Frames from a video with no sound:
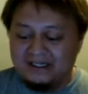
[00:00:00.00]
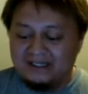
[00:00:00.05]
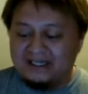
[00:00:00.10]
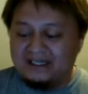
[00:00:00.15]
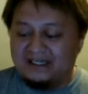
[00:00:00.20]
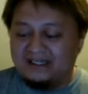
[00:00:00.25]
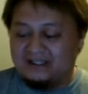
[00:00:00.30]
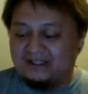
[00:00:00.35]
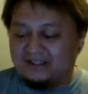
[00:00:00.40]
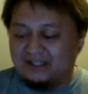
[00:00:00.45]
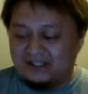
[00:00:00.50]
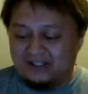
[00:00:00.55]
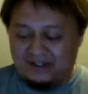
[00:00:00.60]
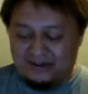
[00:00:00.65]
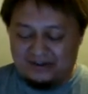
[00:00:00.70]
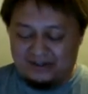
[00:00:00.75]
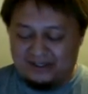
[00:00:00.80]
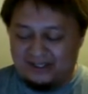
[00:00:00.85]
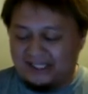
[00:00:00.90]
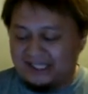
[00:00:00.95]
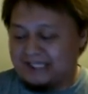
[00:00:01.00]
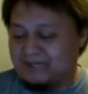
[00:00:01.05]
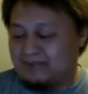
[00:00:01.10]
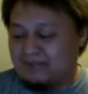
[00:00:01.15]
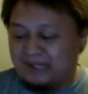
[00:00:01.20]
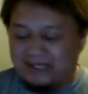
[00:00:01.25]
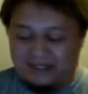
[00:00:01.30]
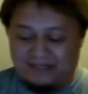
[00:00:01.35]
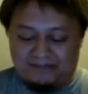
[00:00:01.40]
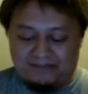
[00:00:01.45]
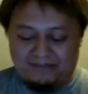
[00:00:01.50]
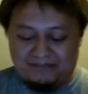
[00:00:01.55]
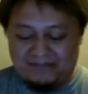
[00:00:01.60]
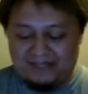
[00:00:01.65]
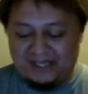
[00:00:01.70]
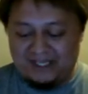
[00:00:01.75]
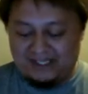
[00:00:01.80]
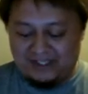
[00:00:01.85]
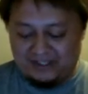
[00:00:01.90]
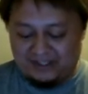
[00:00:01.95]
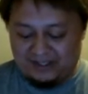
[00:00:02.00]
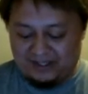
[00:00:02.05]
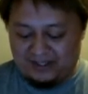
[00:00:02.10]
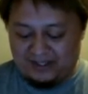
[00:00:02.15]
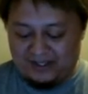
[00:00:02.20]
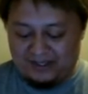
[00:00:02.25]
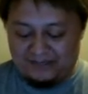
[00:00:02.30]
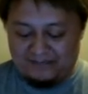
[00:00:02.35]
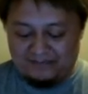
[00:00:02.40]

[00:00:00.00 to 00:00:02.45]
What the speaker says: And then just go into this, but that's just the thing.